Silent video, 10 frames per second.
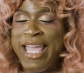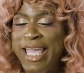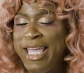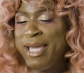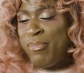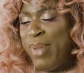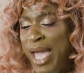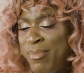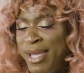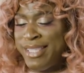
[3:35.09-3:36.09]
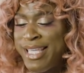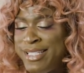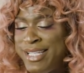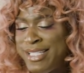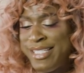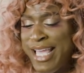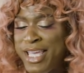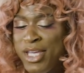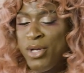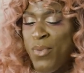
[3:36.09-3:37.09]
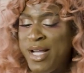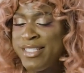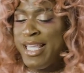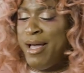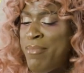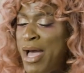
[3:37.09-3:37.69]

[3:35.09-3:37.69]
it, baby, then just say you want some